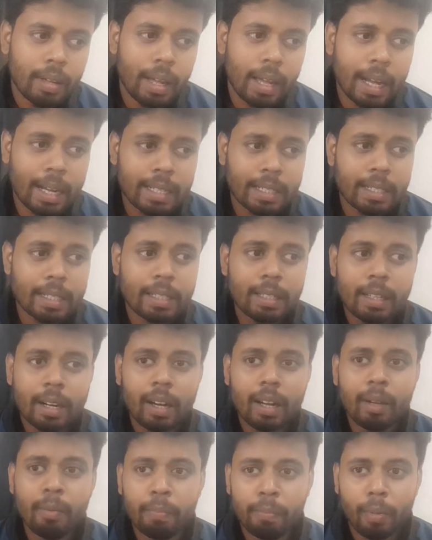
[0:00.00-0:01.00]

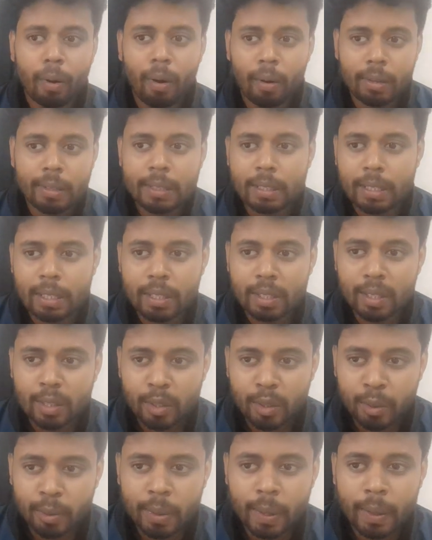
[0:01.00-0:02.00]
extra importance
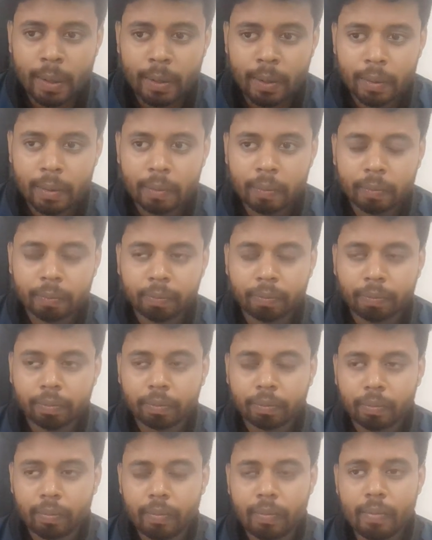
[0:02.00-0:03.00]
to the
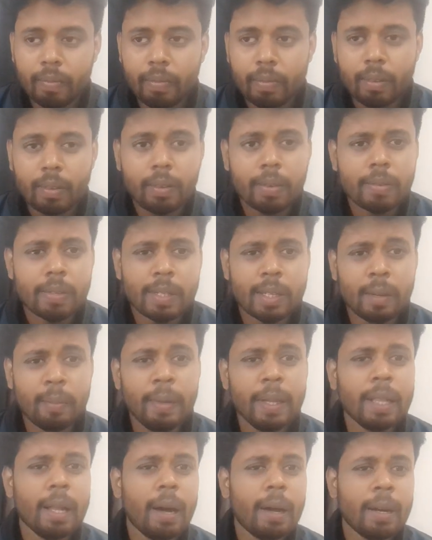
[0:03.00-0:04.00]

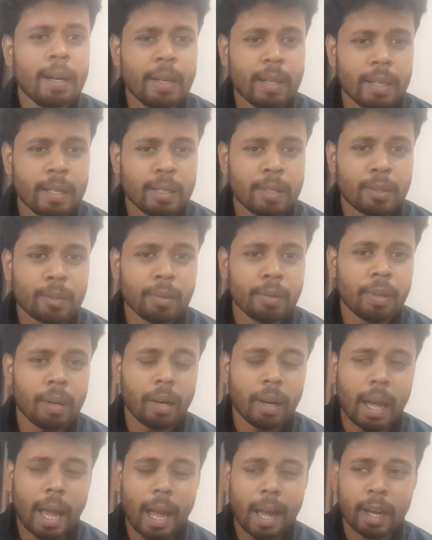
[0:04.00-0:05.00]
similarities, to
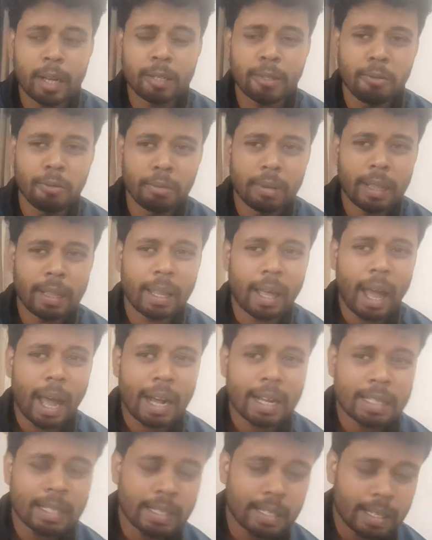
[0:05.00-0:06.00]
the actual
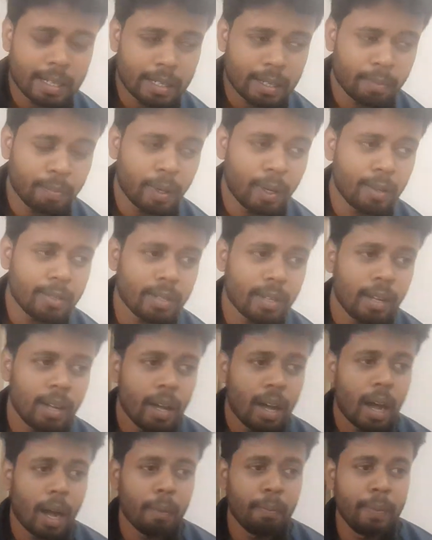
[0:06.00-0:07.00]
accent, because
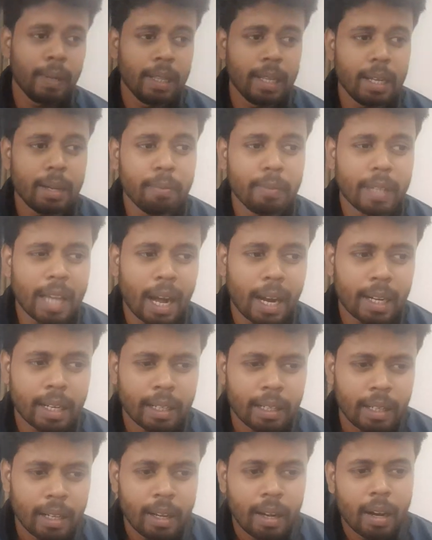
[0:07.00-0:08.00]
I believe
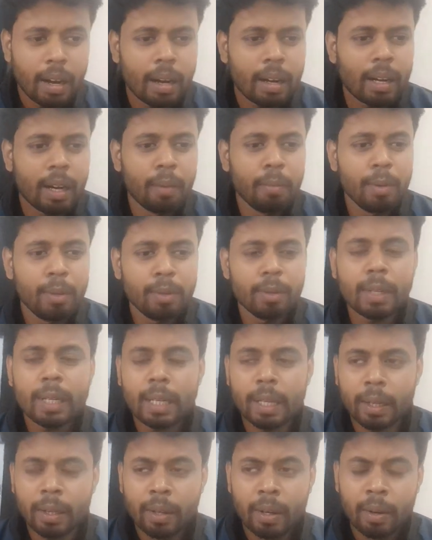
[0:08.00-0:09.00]
that a
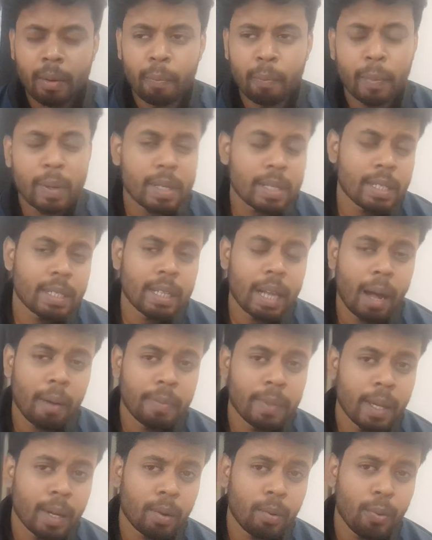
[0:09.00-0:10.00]
community must
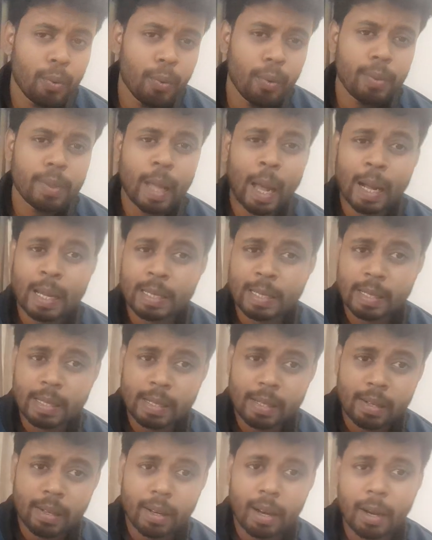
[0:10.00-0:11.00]
have their own accent,
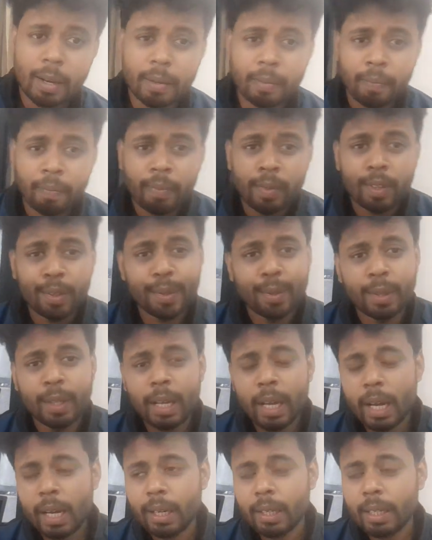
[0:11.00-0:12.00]
right? So
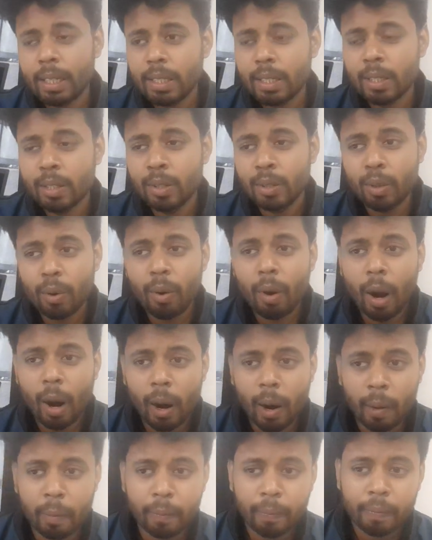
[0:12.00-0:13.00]
there is no
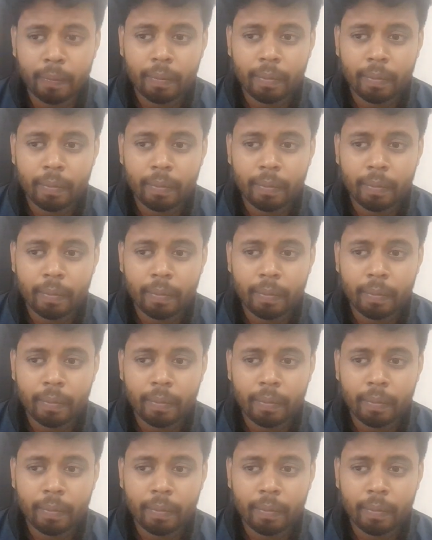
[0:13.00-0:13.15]
harm